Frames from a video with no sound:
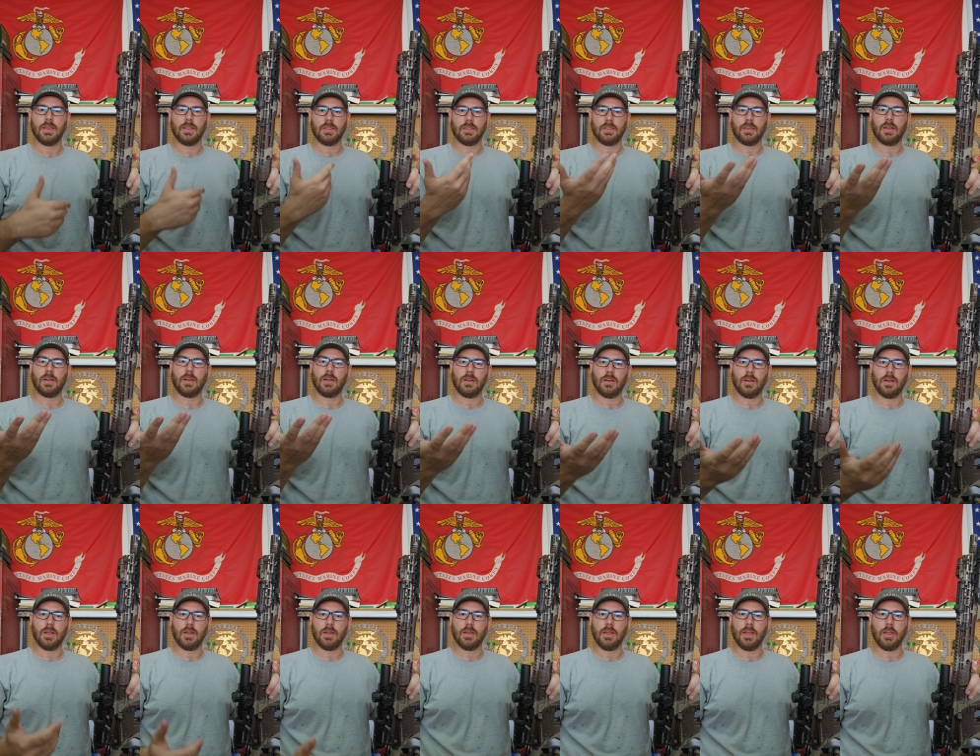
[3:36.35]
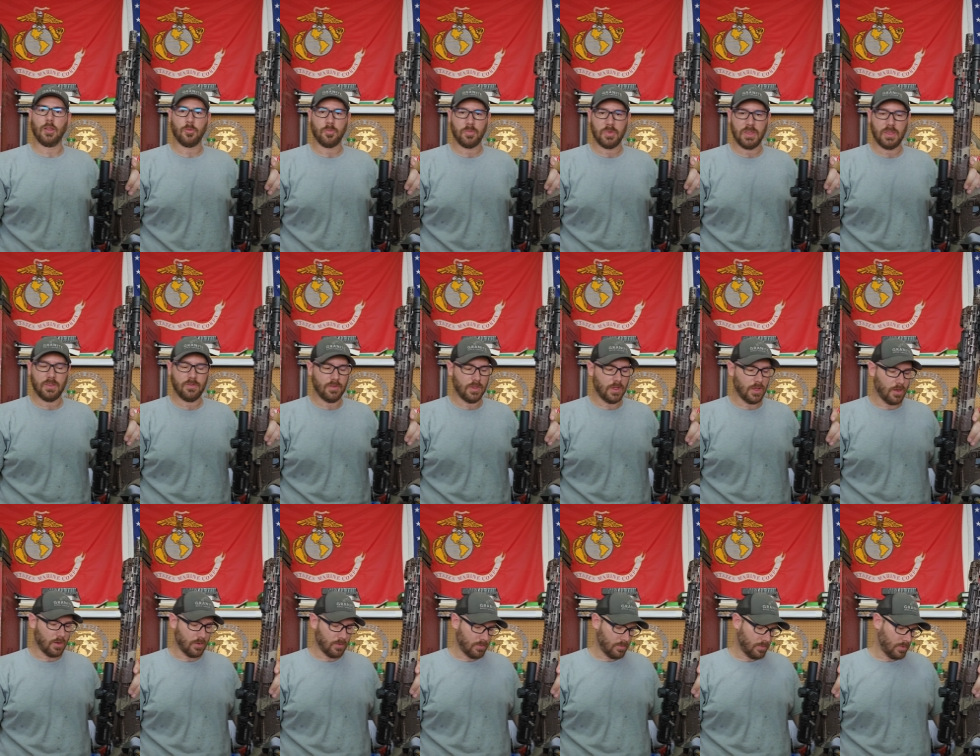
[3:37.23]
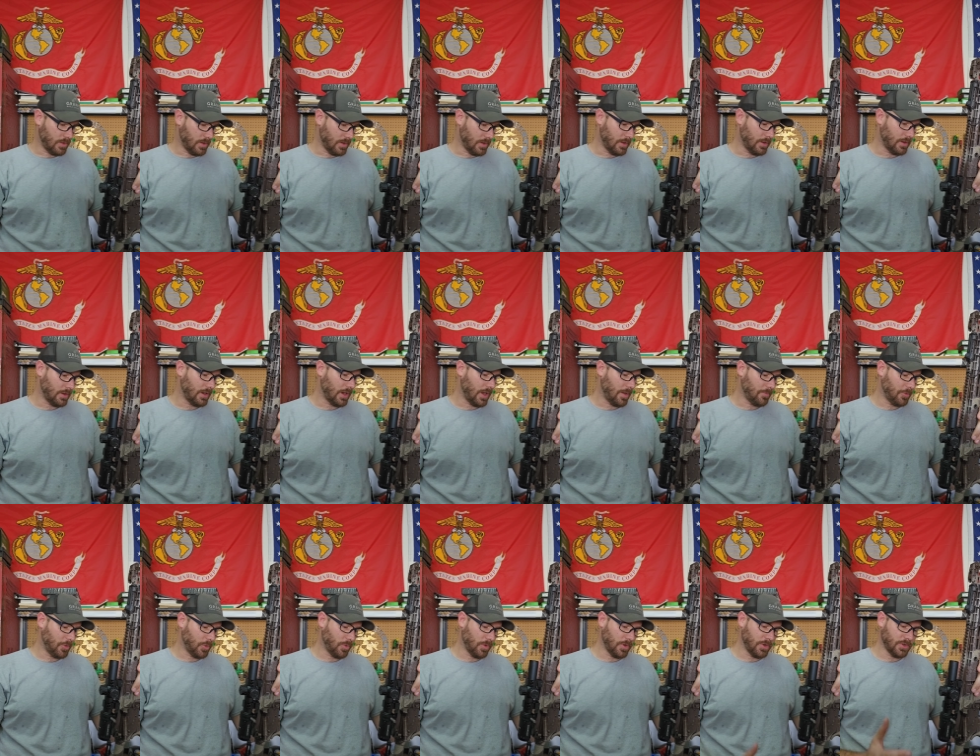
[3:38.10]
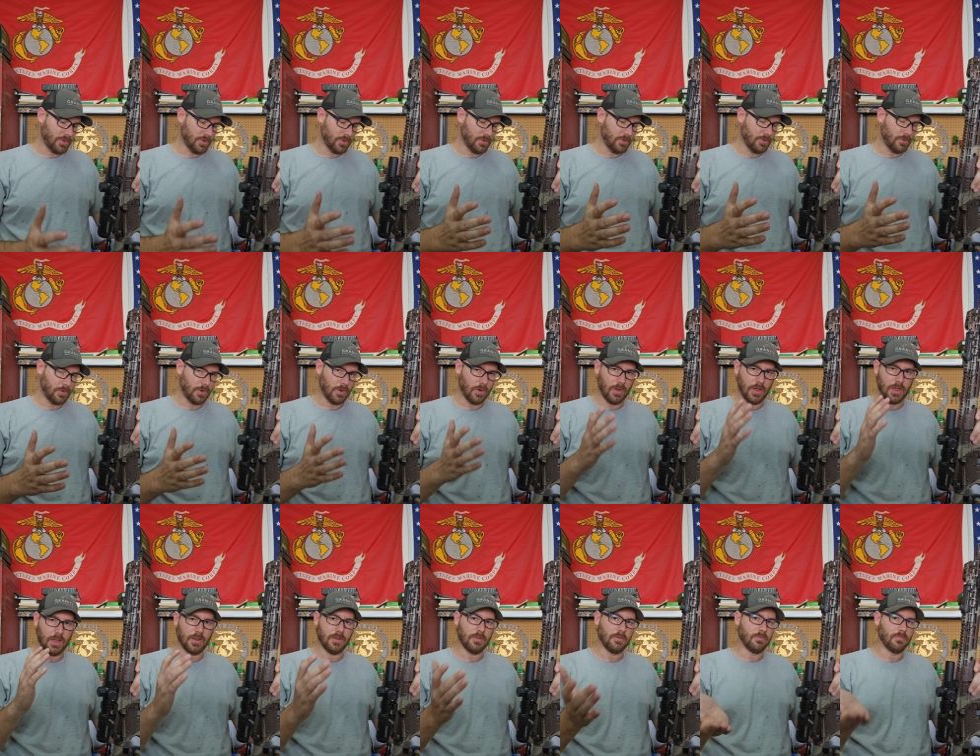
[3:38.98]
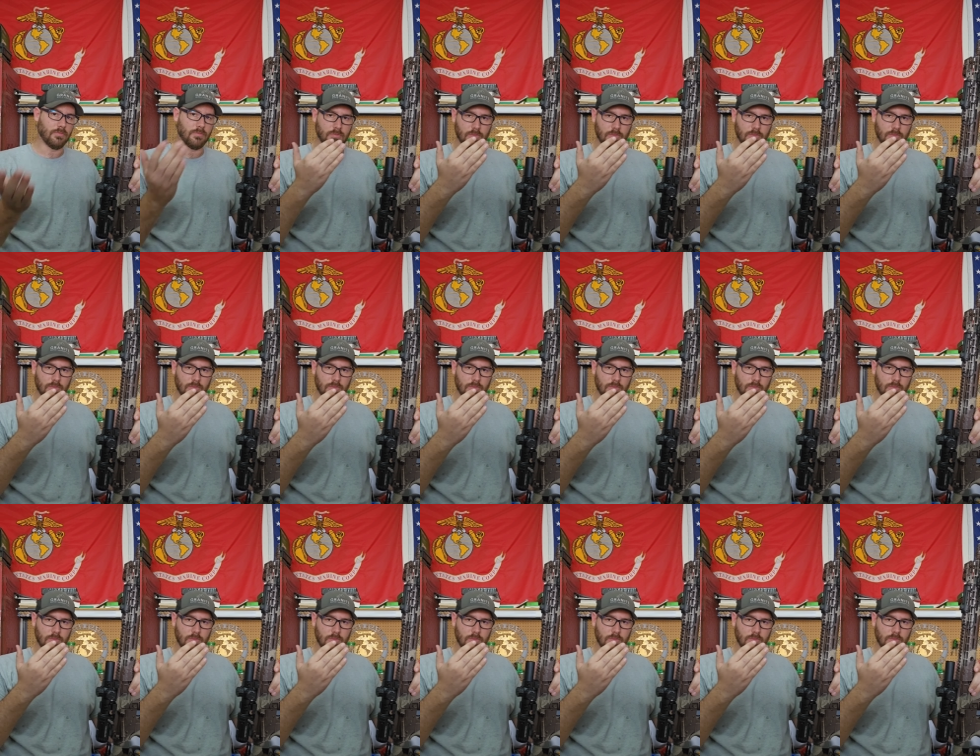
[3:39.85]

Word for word: their LPVO, I'm going to go ahead and